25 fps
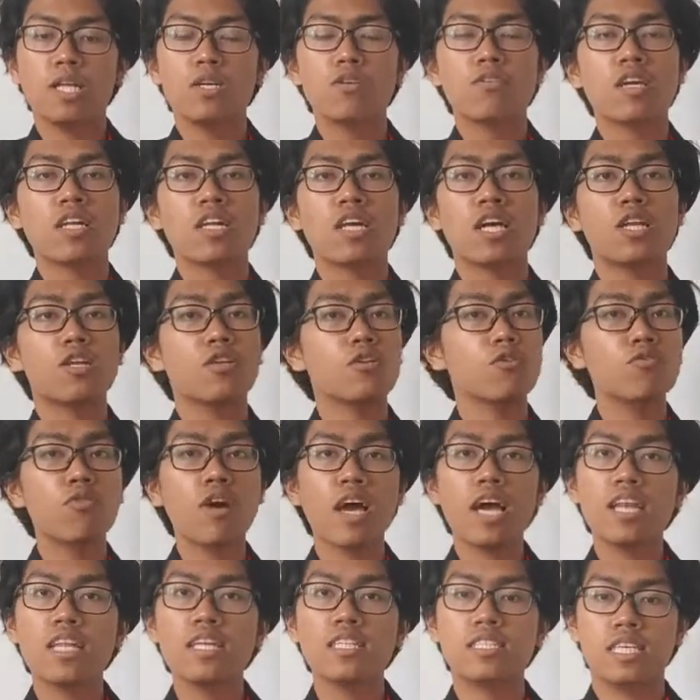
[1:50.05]
you cannot do
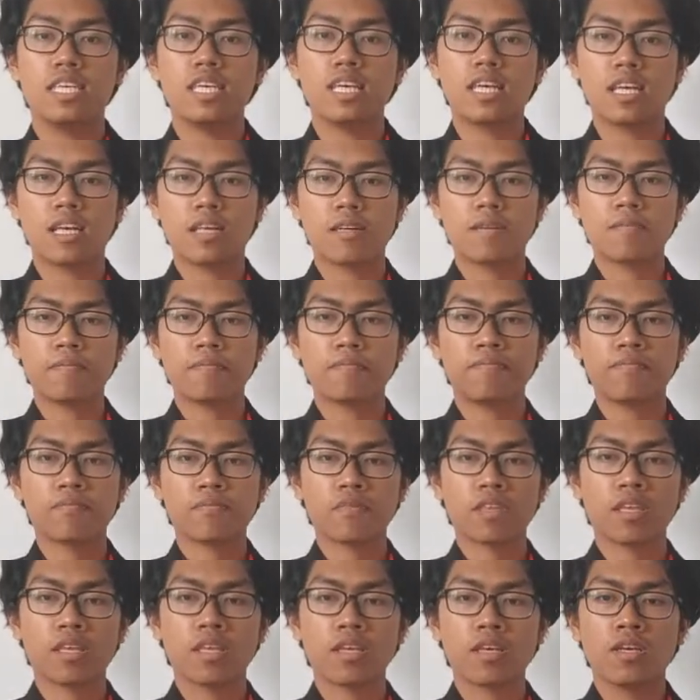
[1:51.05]
anything
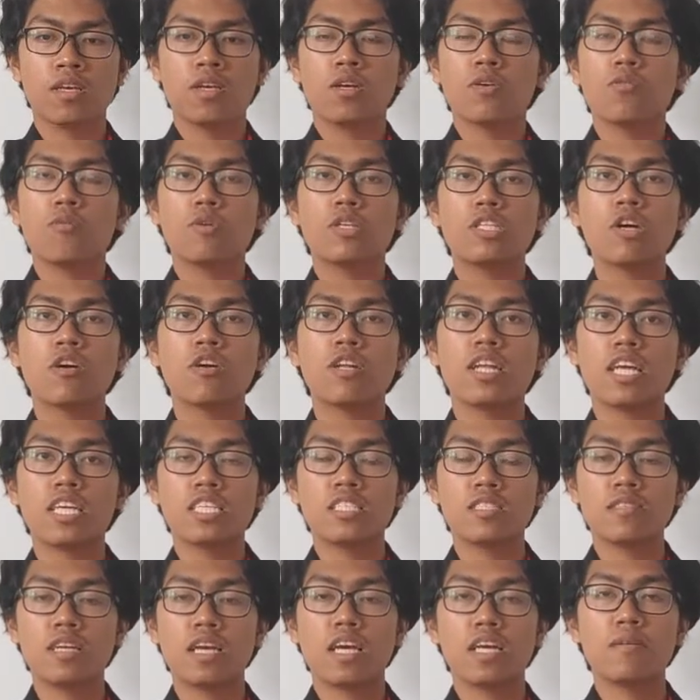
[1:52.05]
without
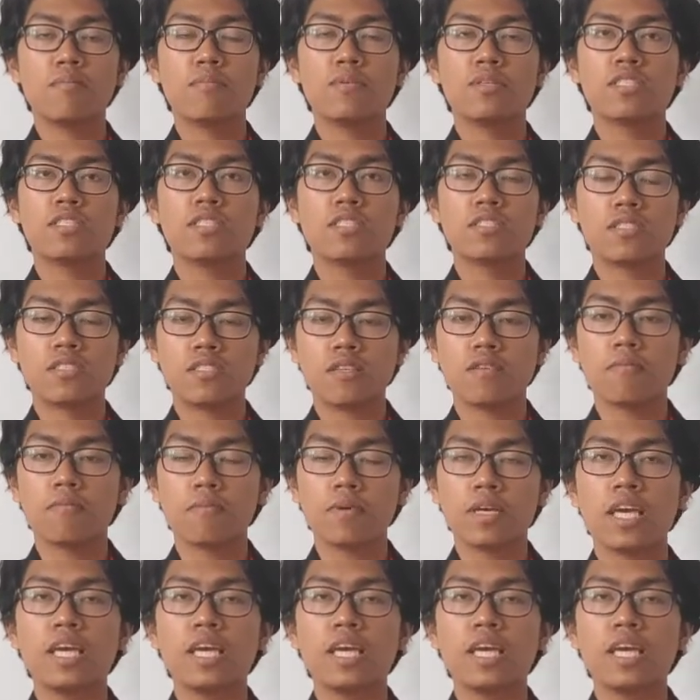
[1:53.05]
administrative.